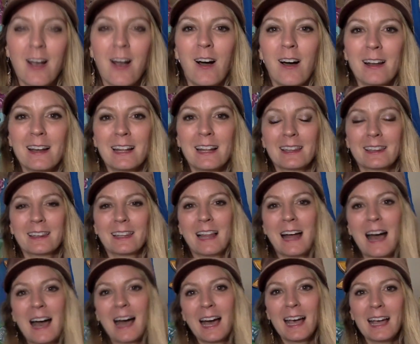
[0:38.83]
on a
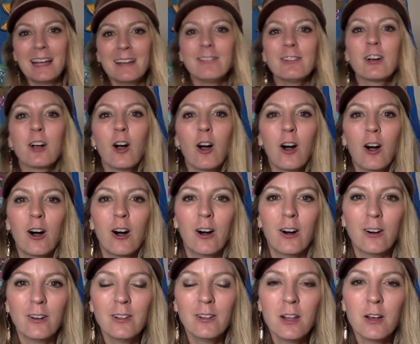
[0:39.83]
live
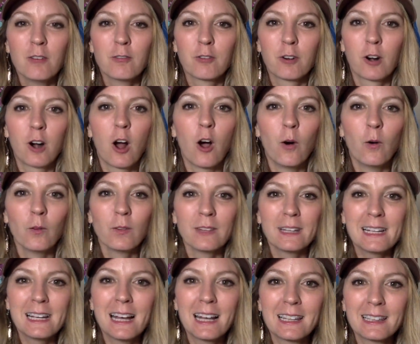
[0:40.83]
call for
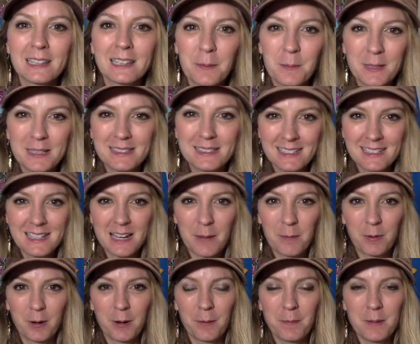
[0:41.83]
only a limited
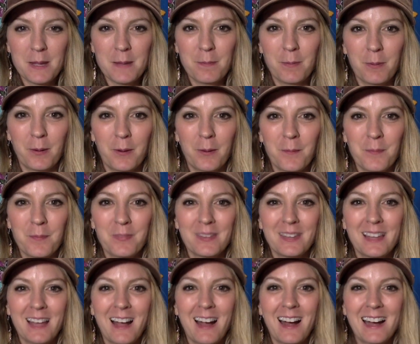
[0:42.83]
number of people.
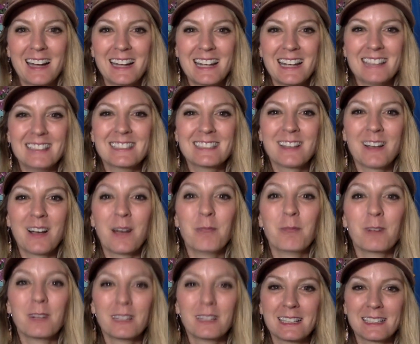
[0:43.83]
All right, and so I'm
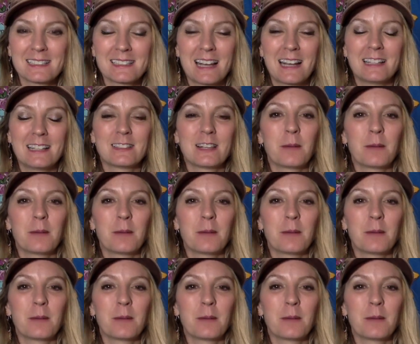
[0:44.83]
really excited.